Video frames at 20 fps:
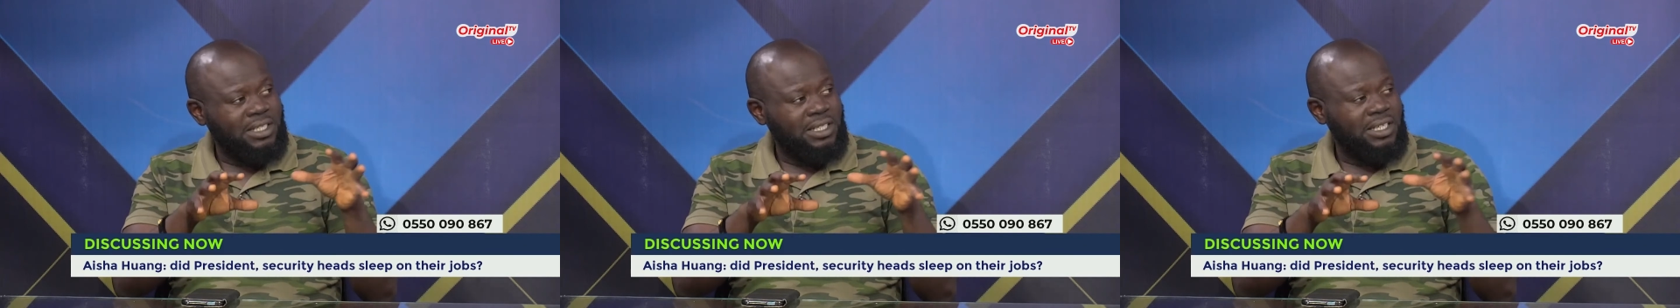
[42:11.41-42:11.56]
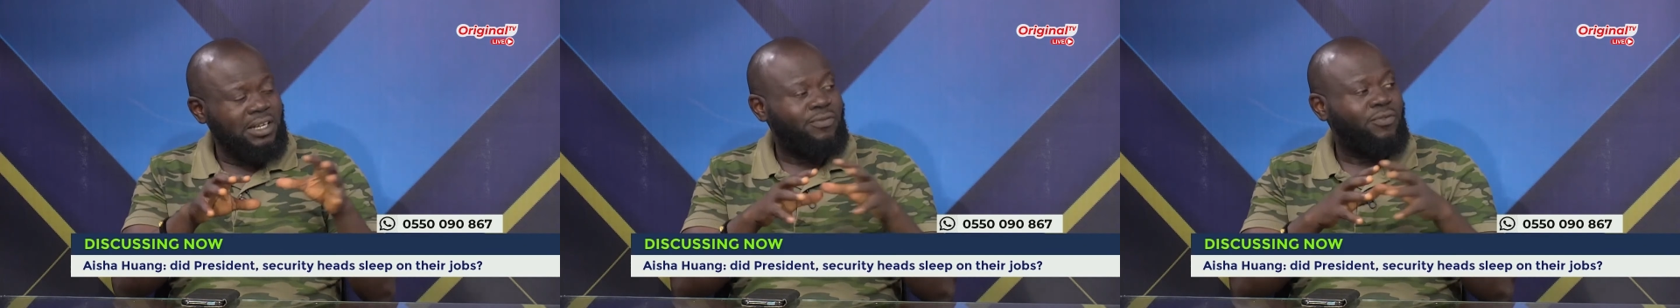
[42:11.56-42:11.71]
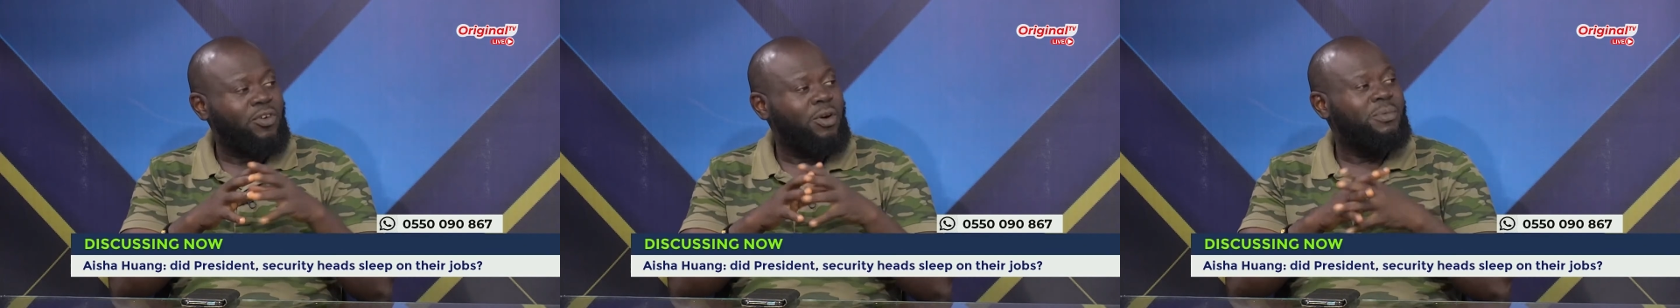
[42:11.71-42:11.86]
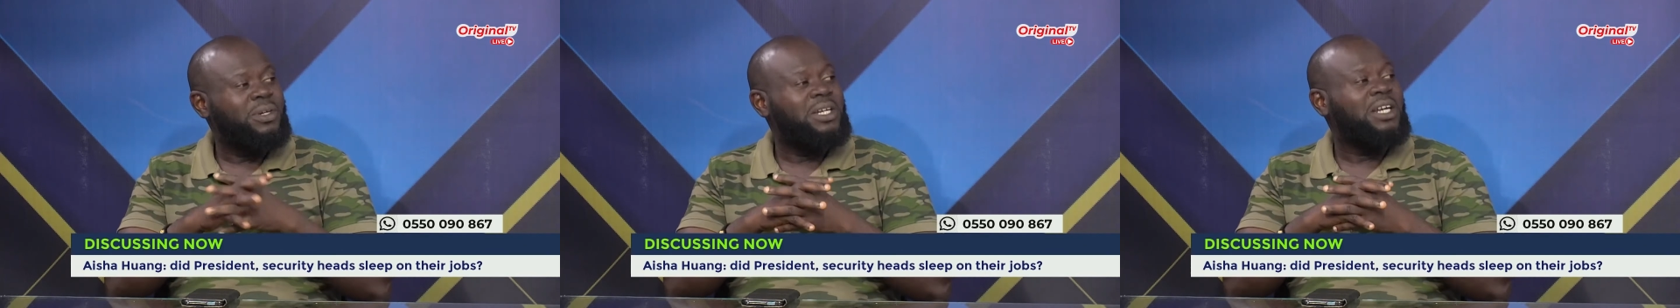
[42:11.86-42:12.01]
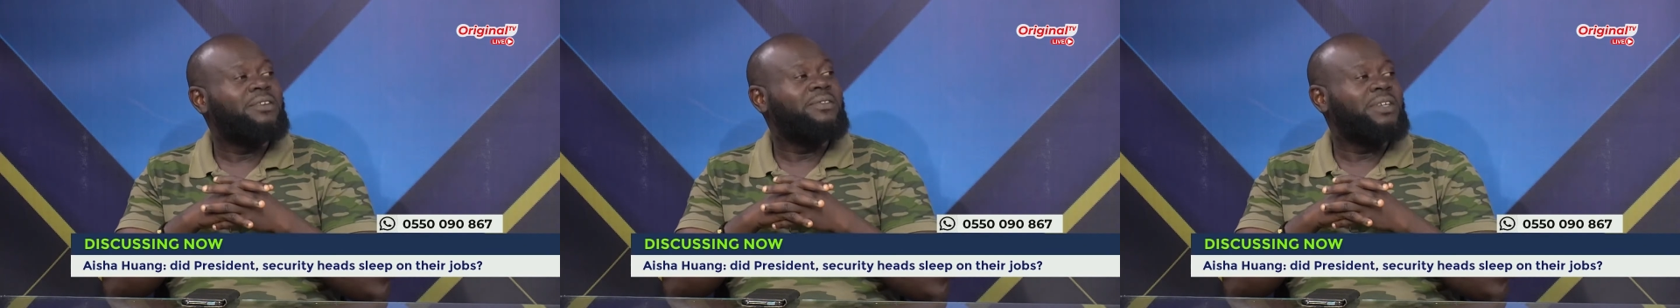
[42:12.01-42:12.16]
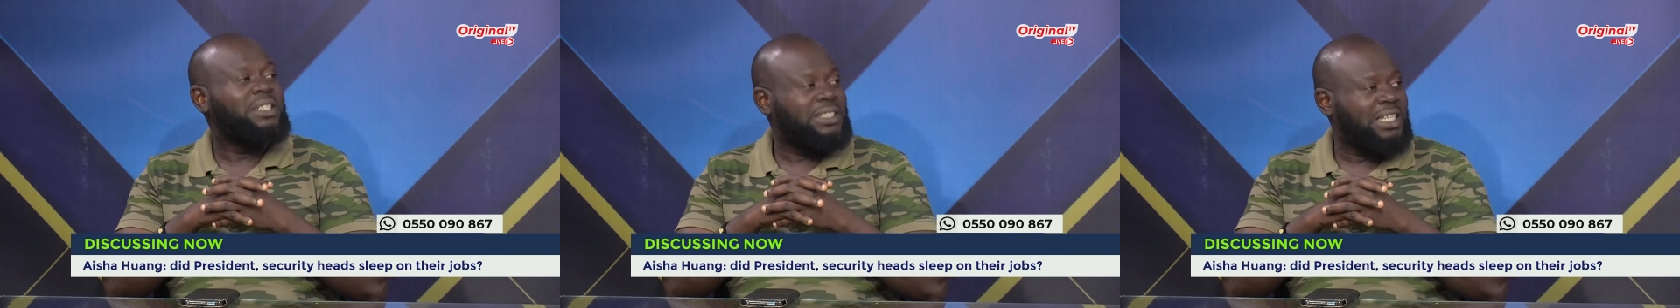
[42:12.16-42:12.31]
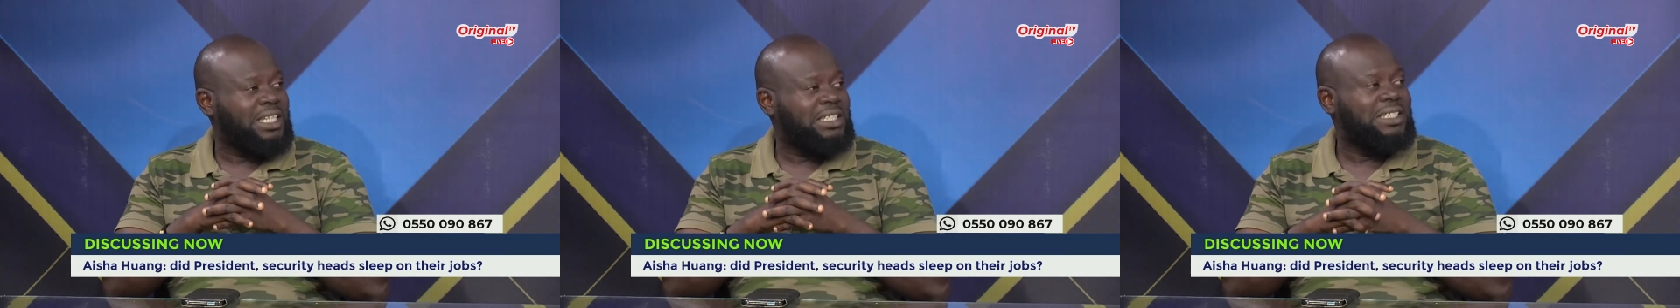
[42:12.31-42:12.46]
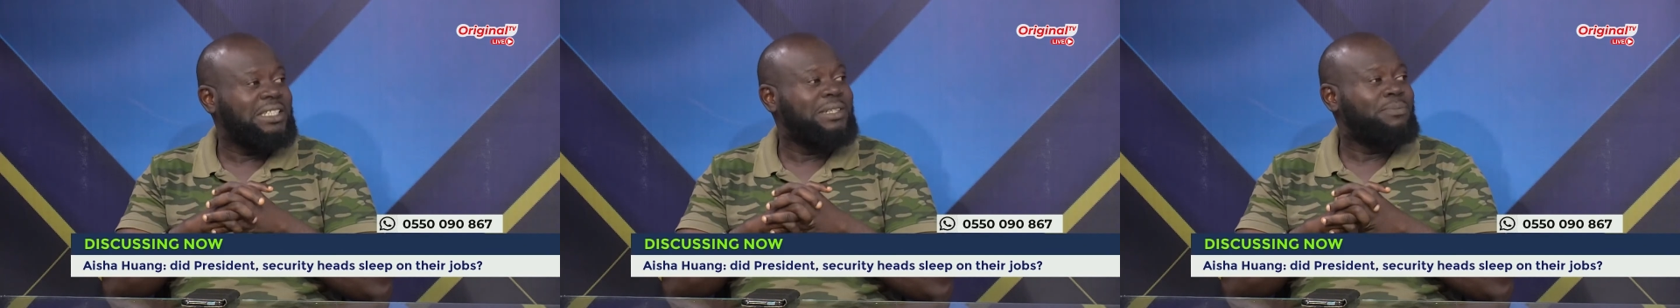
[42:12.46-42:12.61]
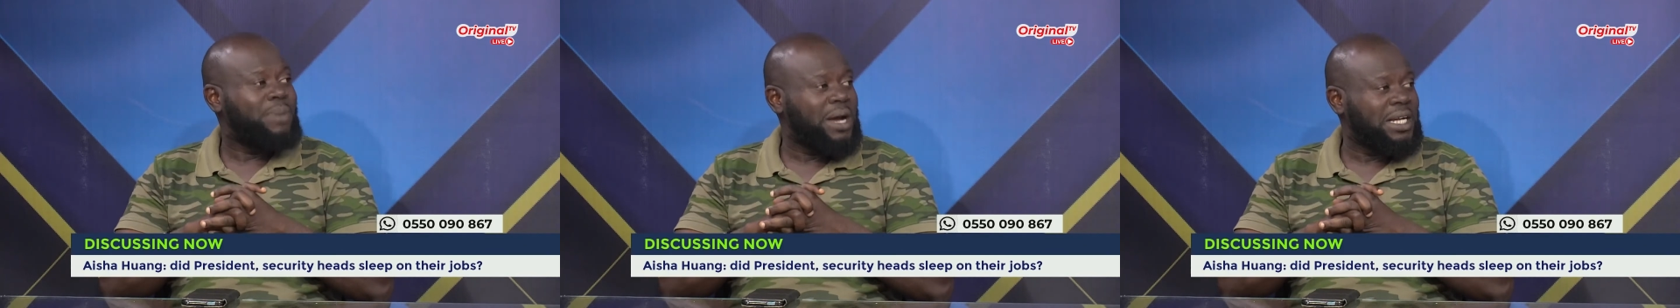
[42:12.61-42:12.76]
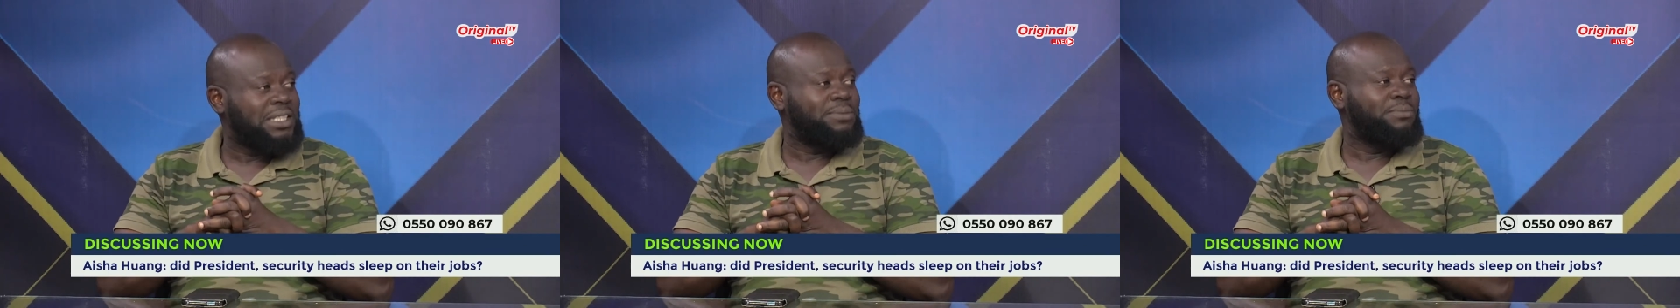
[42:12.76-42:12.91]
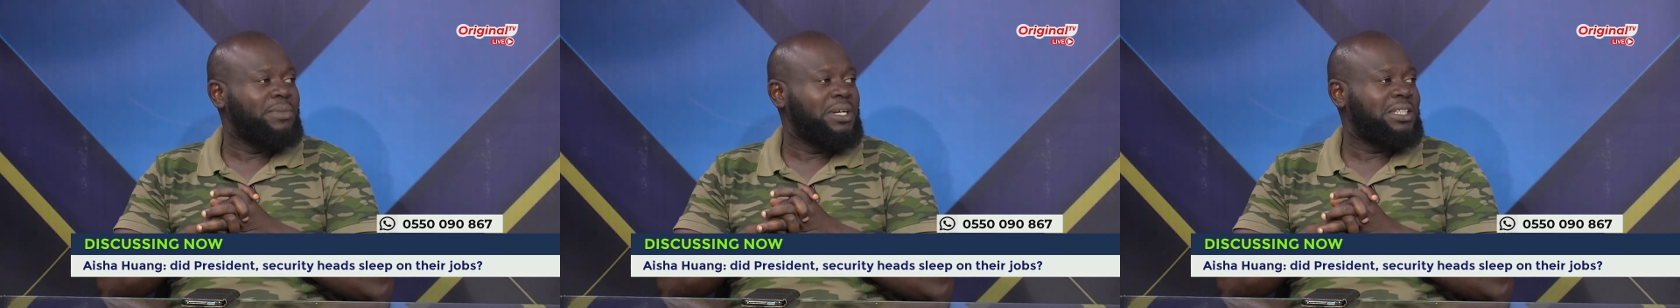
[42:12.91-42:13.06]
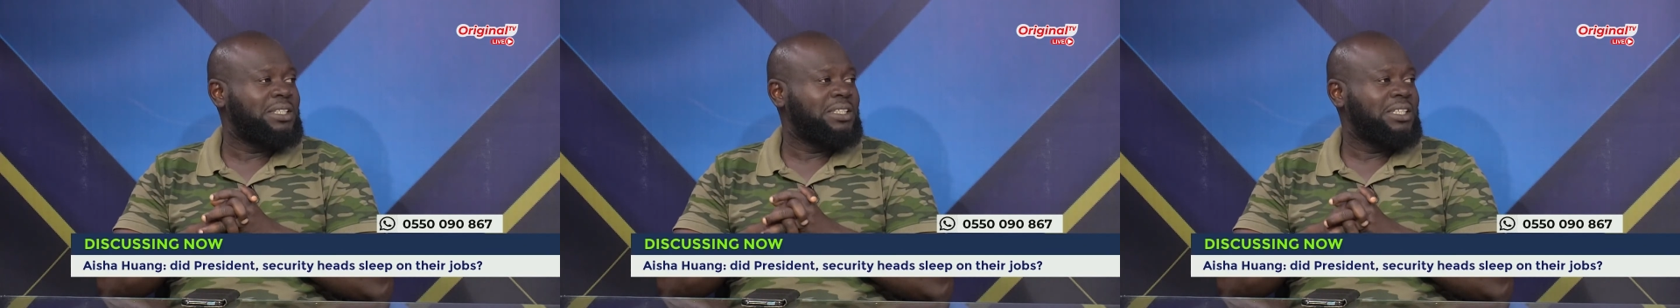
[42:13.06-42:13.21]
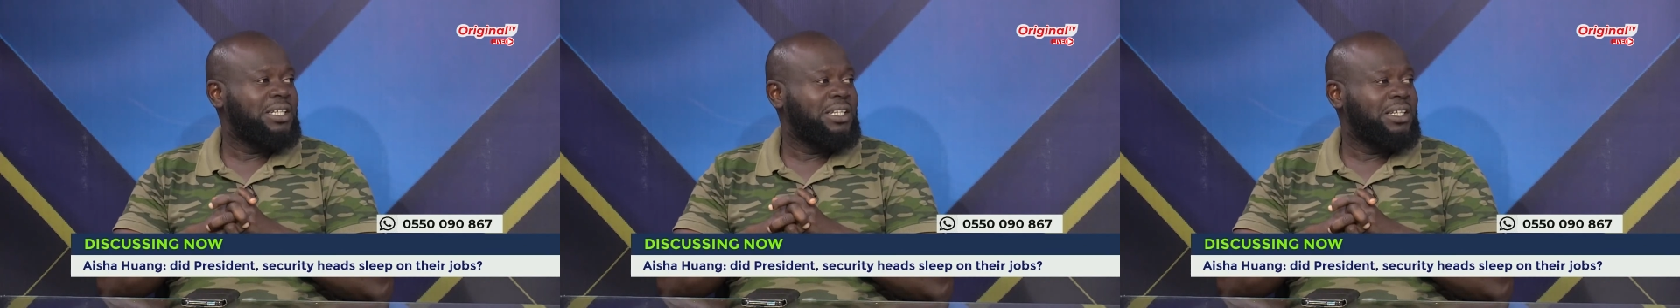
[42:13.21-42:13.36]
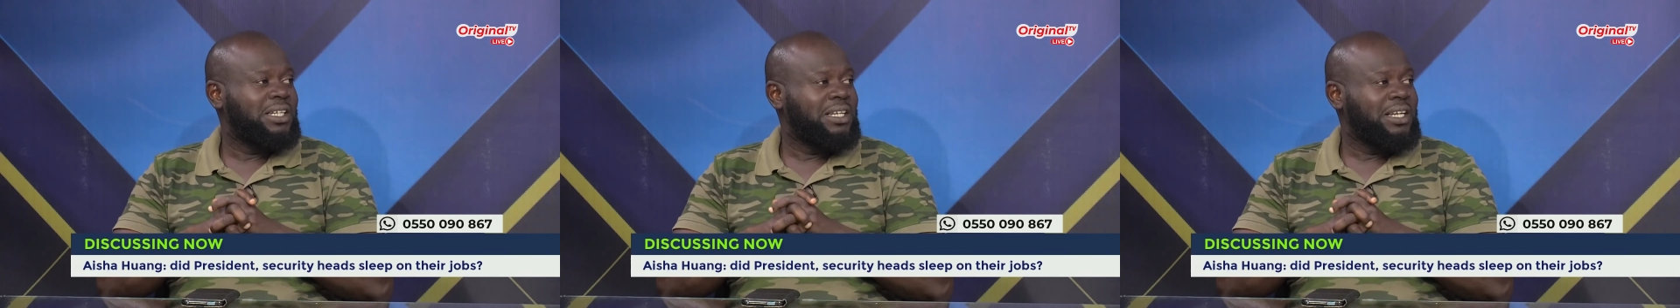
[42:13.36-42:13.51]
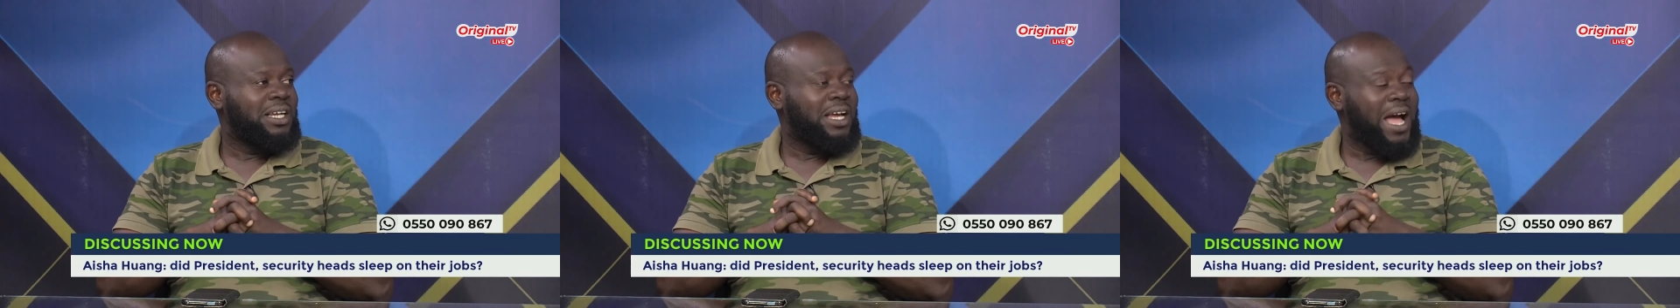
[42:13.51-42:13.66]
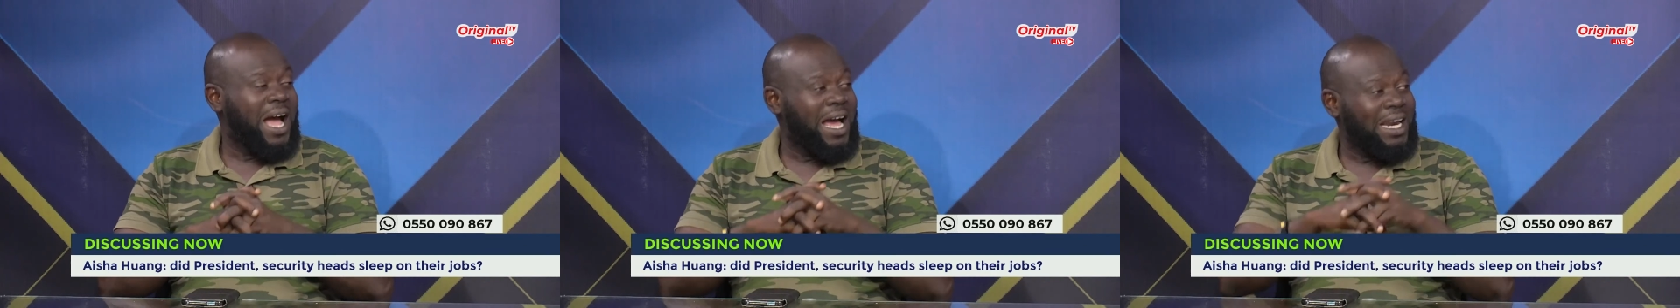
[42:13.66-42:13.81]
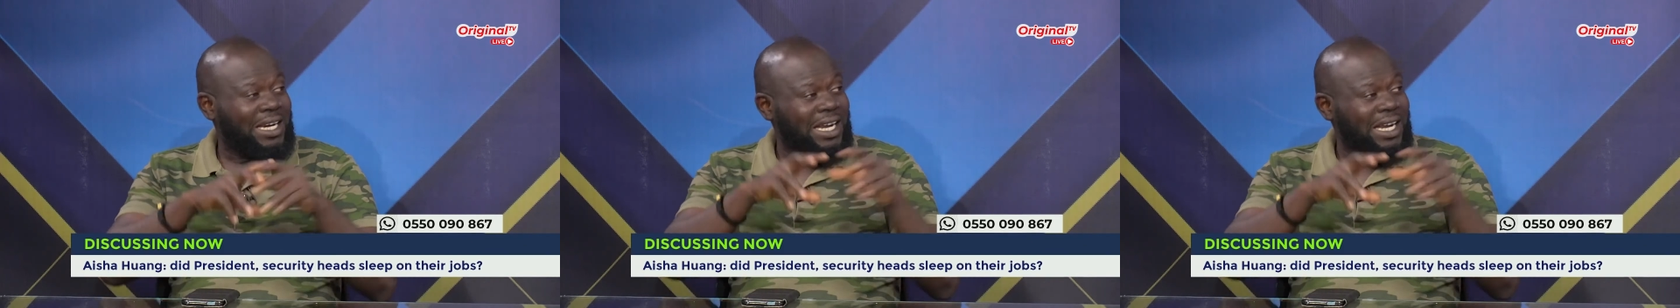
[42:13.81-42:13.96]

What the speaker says: You're from the Research Department. Under